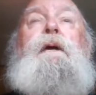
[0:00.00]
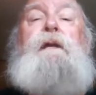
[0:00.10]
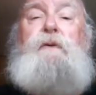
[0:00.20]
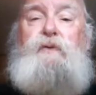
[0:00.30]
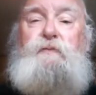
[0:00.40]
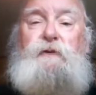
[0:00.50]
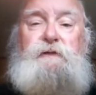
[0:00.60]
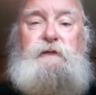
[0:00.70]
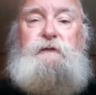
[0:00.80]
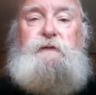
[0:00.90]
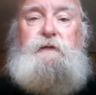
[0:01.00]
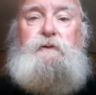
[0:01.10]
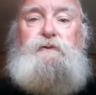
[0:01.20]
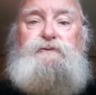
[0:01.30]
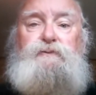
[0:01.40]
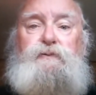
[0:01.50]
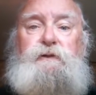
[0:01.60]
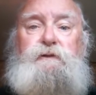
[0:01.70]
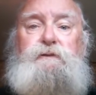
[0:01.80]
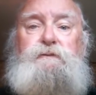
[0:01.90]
And I worked my 90 hours a week.